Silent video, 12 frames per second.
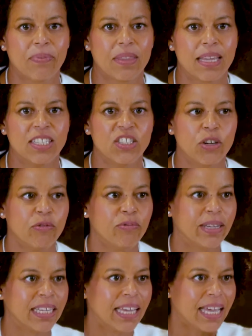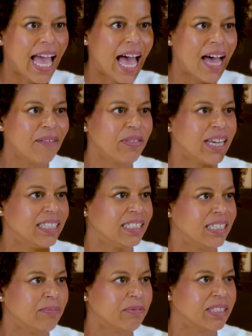And so if we have that
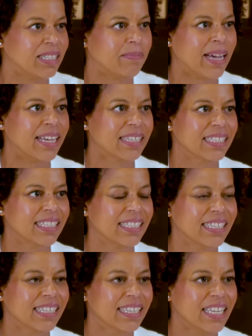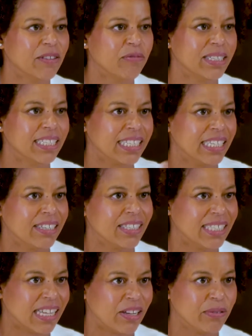deep respect, if we see
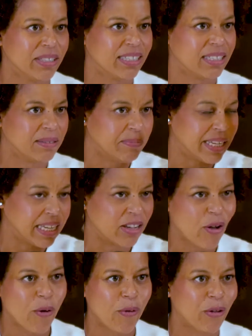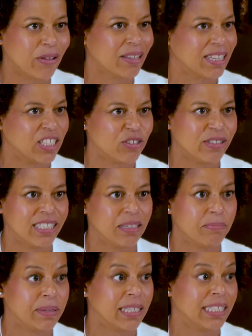ourselves as being a whole
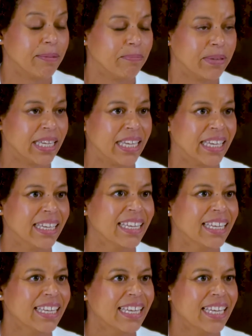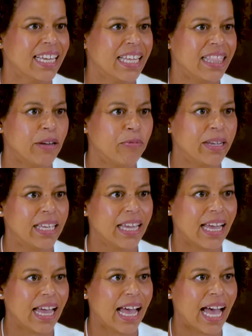intrinsic being, then we
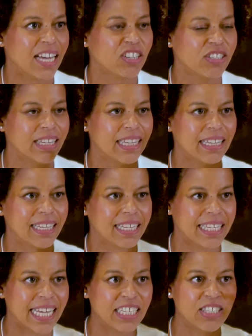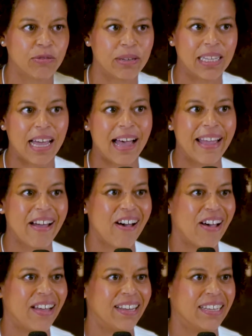actually get to rely
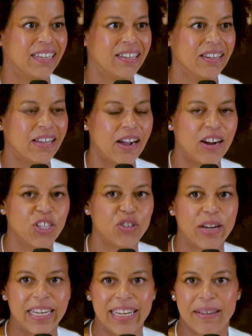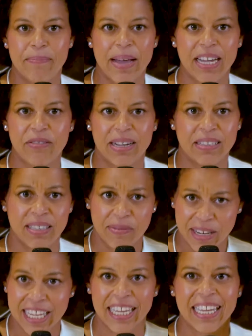on our training and background to
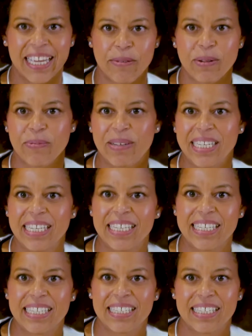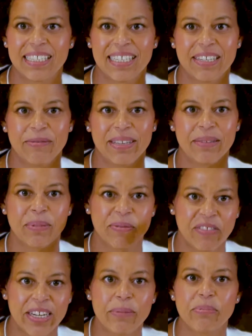kick in when we need it. We can be
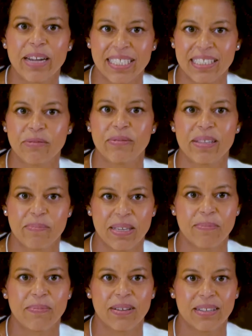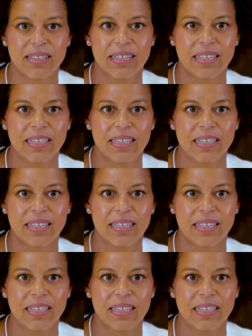very present with people